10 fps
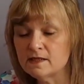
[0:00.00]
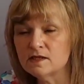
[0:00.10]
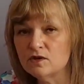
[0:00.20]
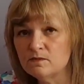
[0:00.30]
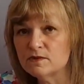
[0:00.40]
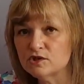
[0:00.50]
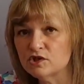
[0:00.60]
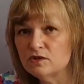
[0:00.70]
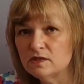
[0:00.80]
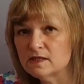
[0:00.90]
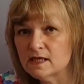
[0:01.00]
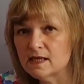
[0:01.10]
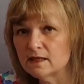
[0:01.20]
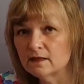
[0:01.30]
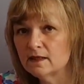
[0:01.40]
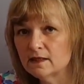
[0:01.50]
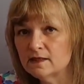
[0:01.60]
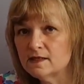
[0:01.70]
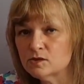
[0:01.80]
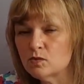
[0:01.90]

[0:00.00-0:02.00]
There's an opportunity this